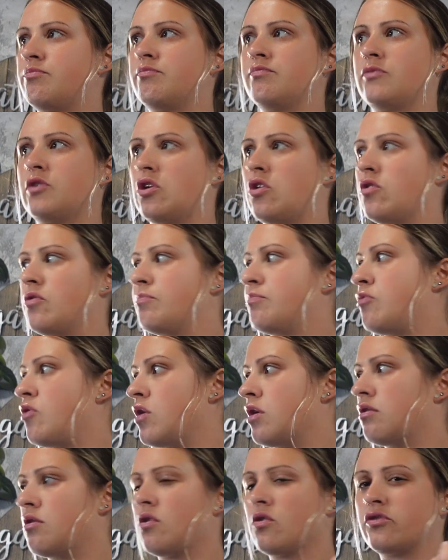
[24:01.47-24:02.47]
you know,
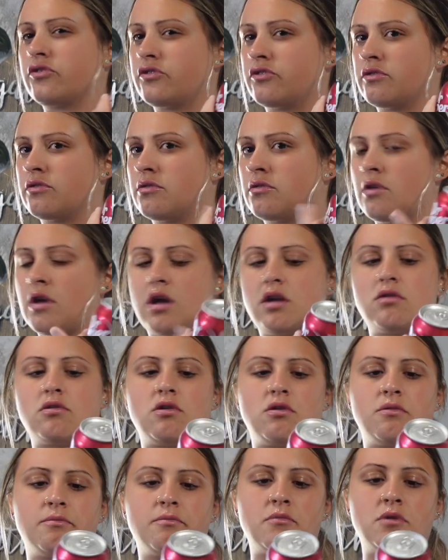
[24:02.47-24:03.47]
pork roast? I don't
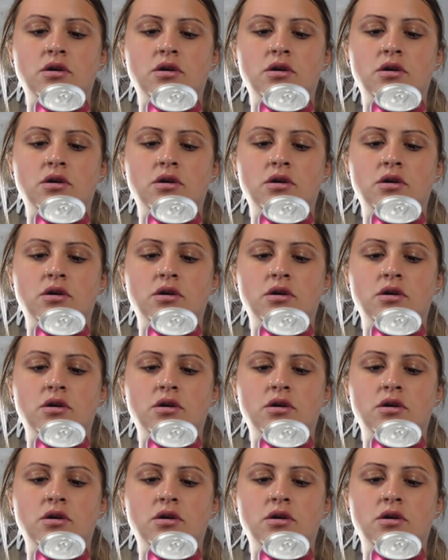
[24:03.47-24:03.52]
know.